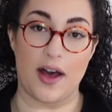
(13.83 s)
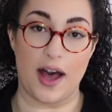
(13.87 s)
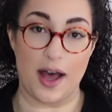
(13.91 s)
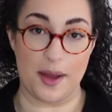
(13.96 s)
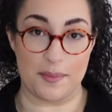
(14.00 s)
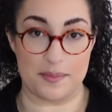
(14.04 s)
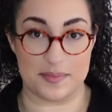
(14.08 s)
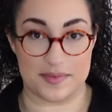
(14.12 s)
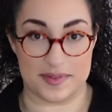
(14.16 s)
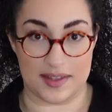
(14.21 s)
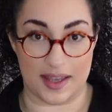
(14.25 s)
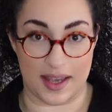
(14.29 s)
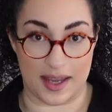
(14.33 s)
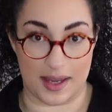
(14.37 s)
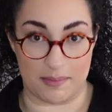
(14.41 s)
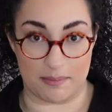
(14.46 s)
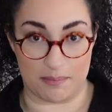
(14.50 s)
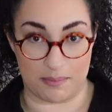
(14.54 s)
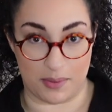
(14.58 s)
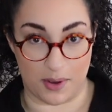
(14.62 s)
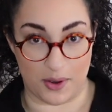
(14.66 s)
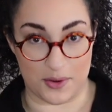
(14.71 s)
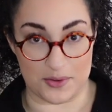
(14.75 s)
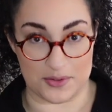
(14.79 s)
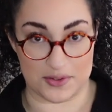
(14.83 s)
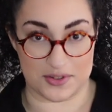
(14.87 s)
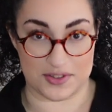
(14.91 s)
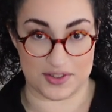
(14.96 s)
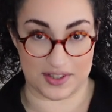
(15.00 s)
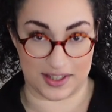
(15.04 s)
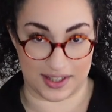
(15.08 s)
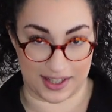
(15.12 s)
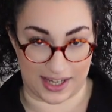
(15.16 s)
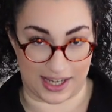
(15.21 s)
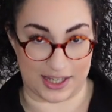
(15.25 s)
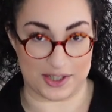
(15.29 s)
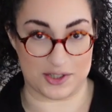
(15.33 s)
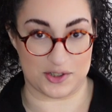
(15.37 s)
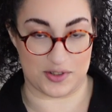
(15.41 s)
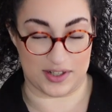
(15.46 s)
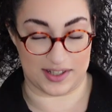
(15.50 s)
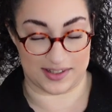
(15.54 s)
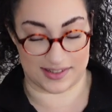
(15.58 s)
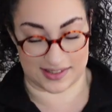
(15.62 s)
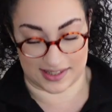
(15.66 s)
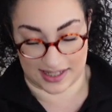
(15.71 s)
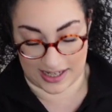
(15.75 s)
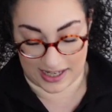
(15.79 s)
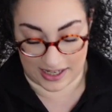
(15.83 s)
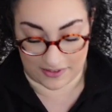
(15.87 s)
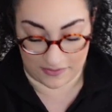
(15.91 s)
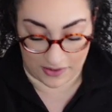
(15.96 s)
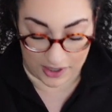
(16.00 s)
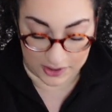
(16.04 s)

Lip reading: update post gastric sleeve.